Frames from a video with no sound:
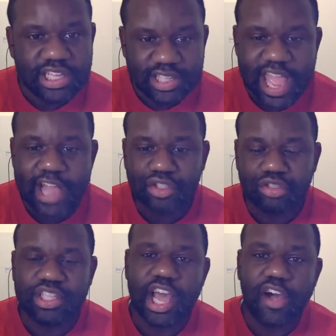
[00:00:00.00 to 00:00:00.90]

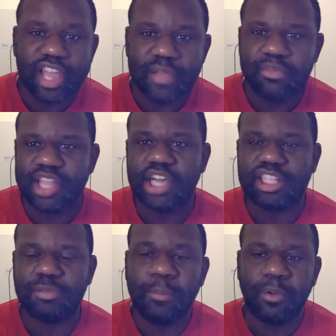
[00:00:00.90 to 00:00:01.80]
Andrew, tell
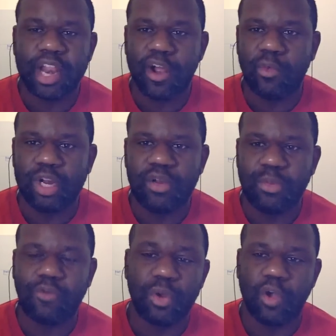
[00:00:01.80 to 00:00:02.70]
these people they don't really.
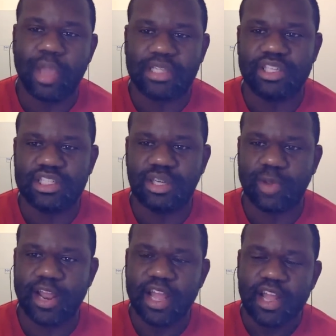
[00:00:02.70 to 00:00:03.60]
Before we go back into this shit,
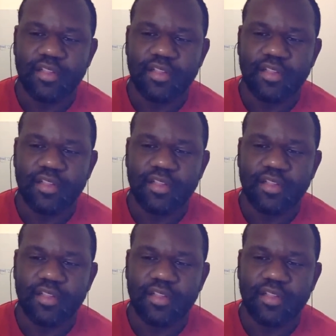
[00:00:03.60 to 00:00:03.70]
right?